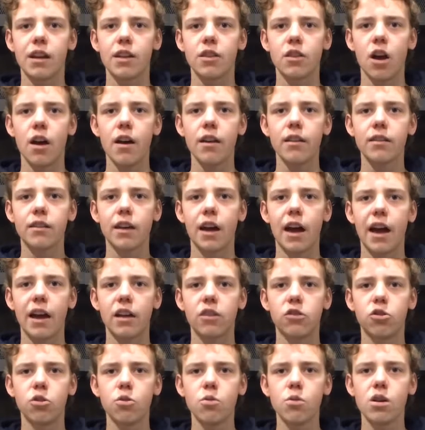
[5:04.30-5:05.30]
cannot die
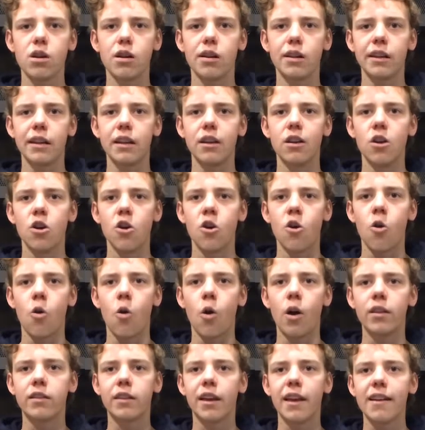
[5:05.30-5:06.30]
too early,
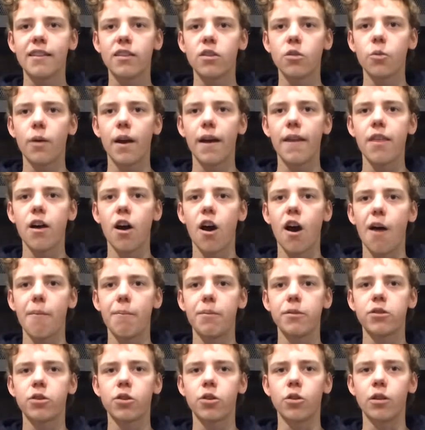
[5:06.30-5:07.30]
or it takes away the
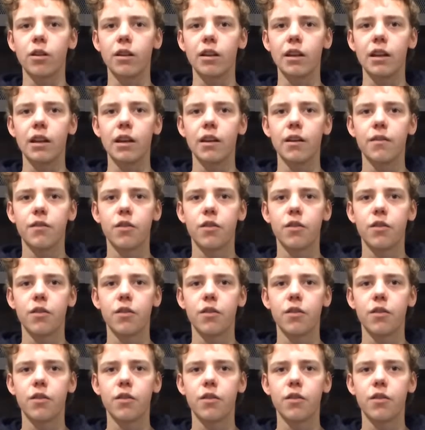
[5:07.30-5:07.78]
opportunity